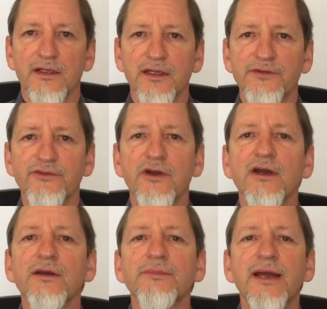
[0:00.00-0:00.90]
Let's
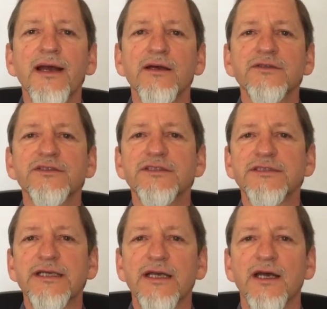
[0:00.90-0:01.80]
talk about
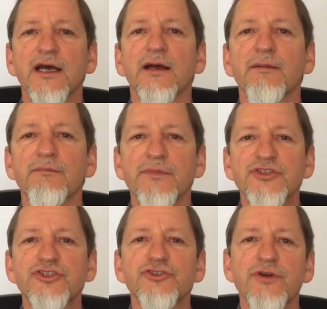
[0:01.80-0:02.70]

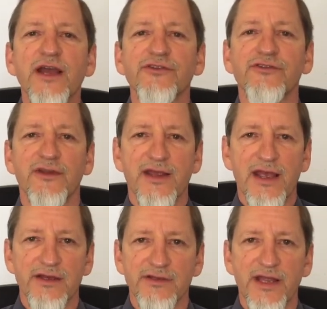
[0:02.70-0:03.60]
stress and
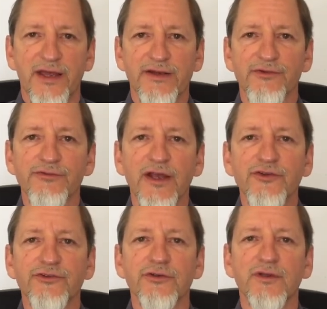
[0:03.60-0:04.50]
how that
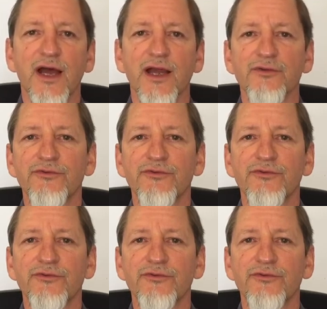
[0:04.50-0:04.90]
affects your life.